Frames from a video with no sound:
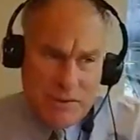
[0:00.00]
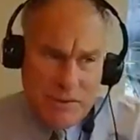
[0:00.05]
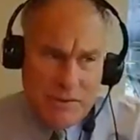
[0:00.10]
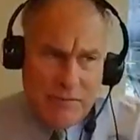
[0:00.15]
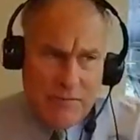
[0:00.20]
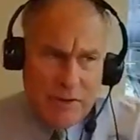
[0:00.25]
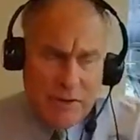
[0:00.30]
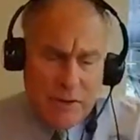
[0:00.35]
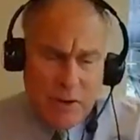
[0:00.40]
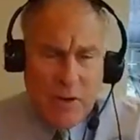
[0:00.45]

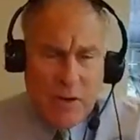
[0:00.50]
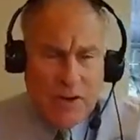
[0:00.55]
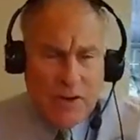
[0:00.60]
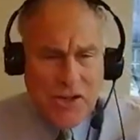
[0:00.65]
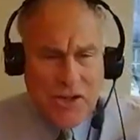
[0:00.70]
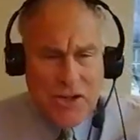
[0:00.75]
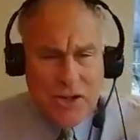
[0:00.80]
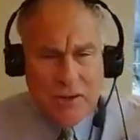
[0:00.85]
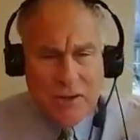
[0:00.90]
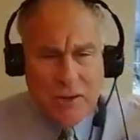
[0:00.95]
Different
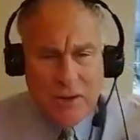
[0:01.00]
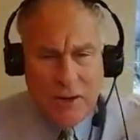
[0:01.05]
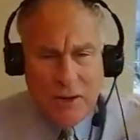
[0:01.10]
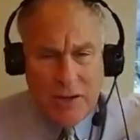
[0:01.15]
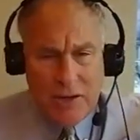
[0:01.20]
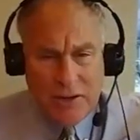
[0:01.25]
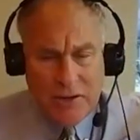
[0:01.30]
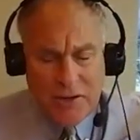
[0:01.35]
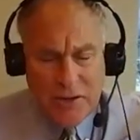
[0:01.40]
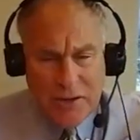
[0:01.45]
question.
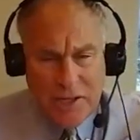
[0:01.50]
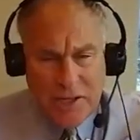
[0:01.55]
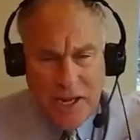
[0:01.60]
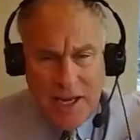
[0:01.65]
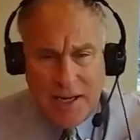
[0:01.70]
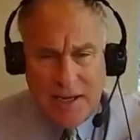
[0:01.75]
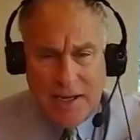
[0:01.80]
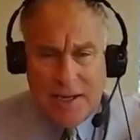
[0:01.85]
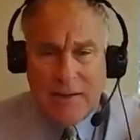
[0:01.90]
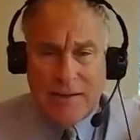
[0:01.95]
I'll
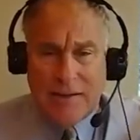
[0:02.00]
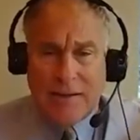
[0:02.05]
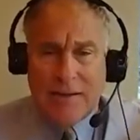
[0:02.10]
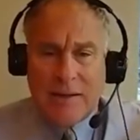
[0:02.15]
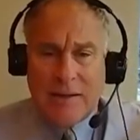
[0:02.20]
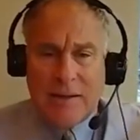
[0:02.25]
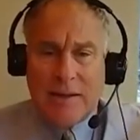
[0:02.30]
entertain it,